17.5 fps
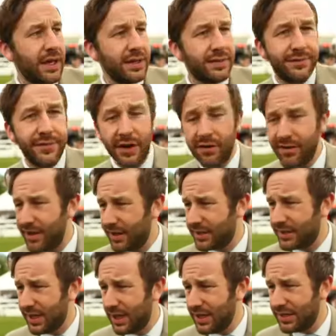it's very
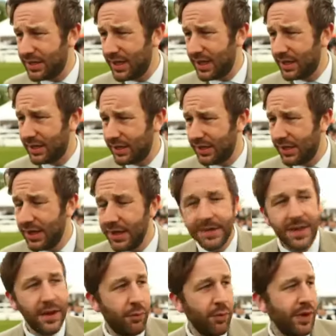exciting.
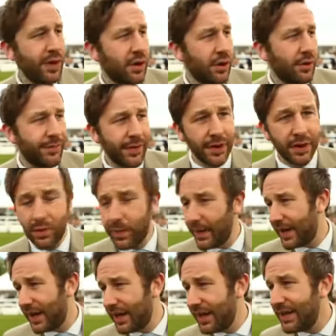They really go very
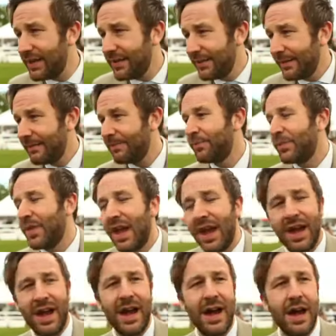quickly,
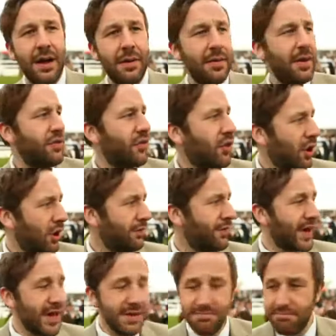um, they're all
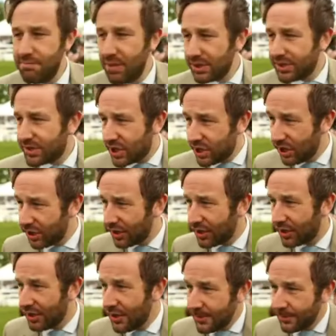very
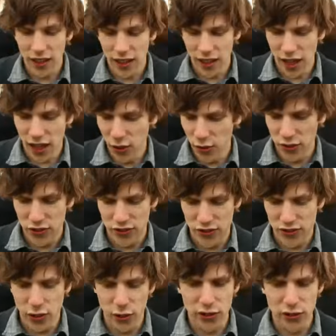muscular, Oh, it's
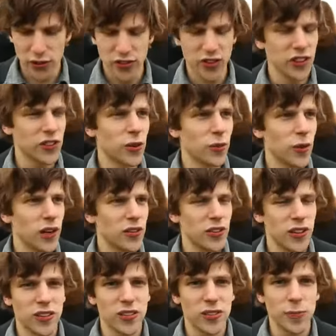so interesting to watch
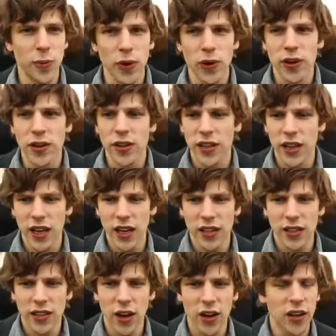this sport.
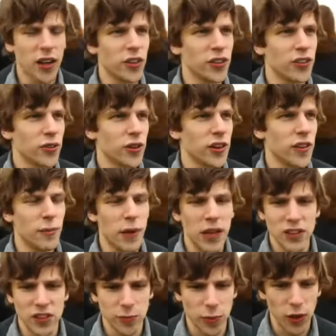In our country, the
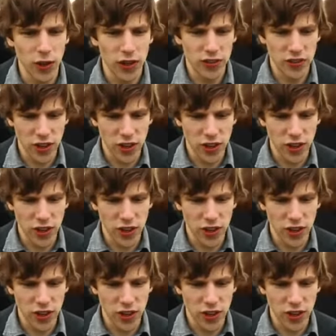main sport is